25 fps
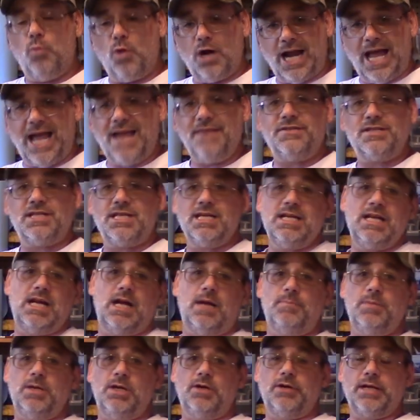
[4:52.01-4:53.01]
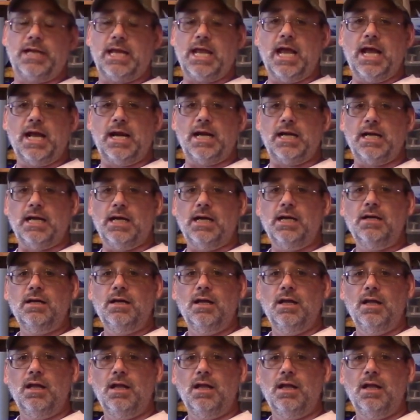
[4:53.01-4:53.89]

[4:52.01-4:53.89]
what I've seen up here in Canada